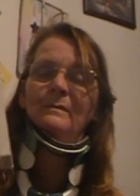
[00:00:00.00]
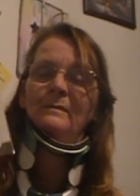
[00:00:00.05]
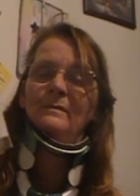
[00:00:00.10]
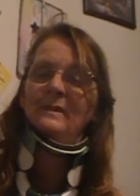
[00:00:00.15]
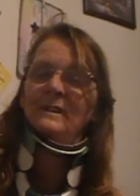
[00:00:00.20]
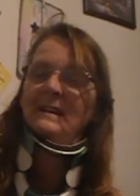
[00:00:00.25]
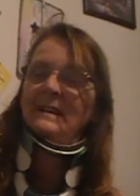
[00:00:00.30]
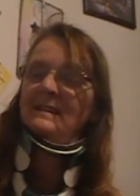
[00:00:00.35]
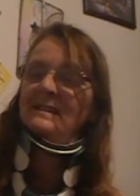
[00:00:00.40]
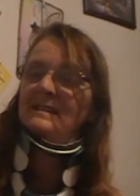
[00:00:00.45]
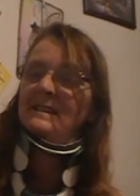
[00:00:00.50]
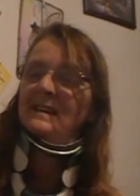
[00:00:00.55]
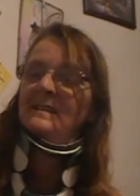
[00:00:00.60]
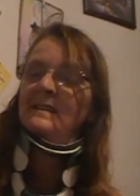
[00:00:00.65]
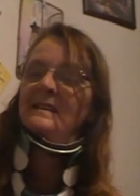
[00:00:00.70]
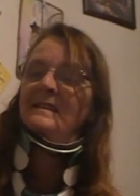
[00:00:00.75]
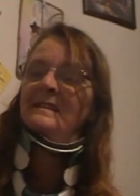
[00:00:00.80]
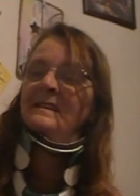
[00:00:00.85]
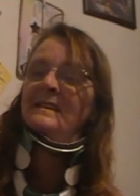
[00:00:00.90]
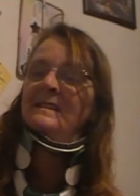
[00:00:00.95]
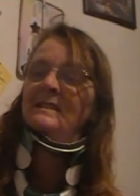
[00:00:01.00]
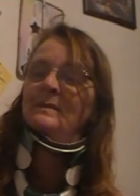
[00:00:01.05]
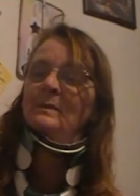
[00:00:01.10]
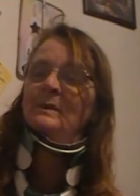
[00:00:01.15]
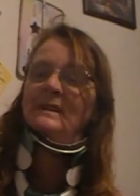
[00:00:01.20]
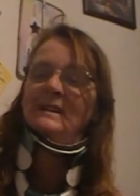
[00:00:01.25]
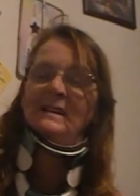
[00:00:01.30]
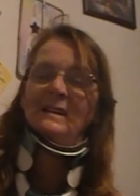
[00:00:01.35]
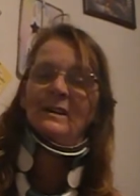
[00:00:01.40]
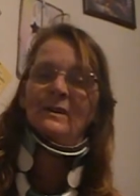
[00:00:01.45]
things, and then this
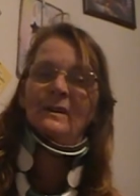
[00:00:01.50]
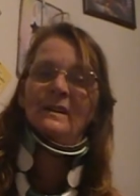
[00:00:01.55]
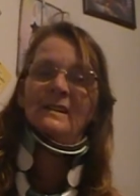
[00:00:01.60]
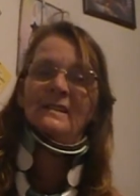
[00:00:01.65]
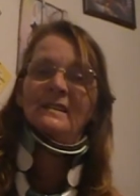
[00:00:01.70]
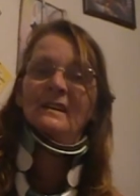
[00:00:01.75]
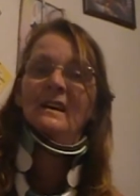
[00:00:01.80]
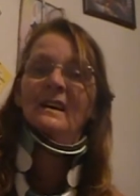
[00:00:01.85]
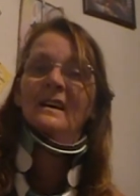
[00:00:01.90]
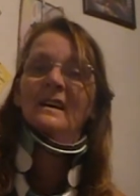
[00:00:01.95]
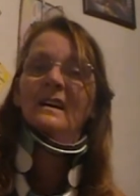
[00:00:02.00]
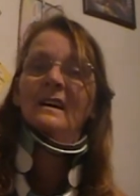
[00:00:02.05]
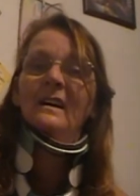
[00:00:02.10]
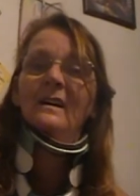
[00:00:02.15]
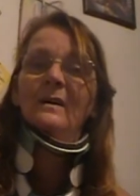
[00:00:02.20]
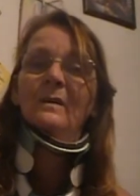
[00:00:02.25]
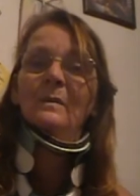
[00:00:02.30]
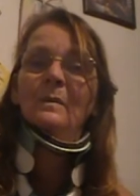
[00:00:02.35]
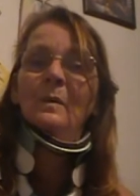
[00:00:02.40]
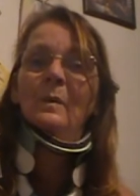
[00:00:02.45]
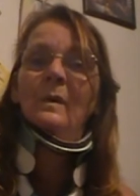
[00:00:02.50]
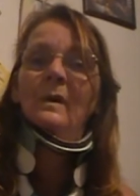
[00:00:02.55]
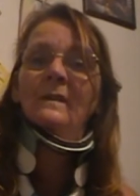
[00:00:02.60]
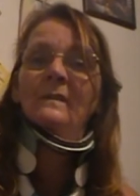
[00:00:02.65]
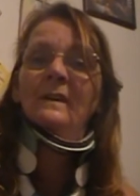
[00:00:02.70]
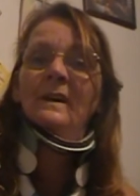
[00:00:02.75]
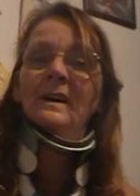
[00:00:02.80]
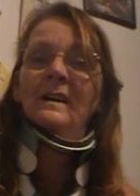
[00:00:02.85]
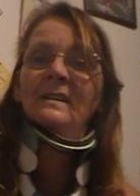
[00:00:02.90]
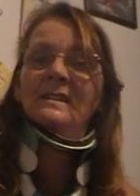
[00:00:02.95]
one here is more
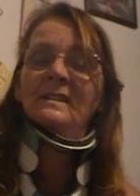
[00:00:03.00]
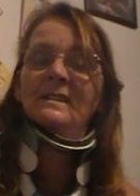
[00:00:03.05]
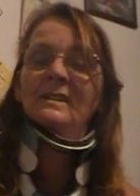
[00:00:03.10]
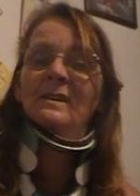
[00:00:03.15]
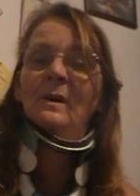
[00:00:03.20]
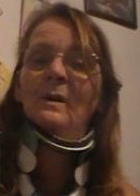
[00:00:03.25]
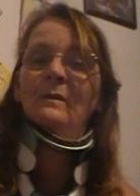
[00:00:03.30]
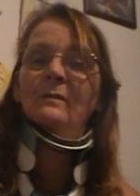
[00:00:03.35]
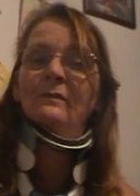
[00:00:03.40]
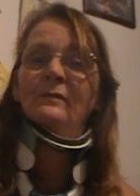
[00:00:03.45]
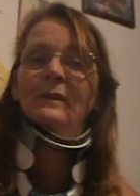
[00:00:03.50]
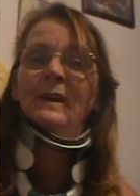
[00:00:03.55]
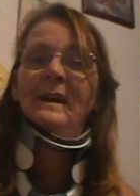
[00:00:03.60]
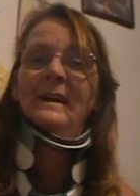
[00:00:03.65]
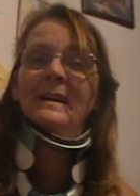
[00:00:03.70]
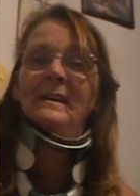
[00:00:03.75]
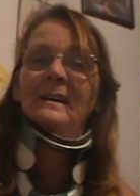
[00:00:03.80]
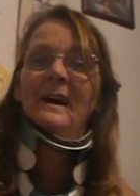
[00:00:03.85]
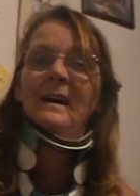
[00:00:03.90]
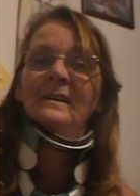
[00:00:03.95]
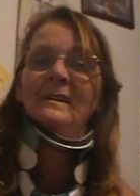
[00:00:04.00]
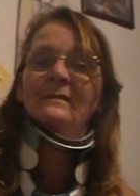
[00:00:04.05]
of a snowflake kind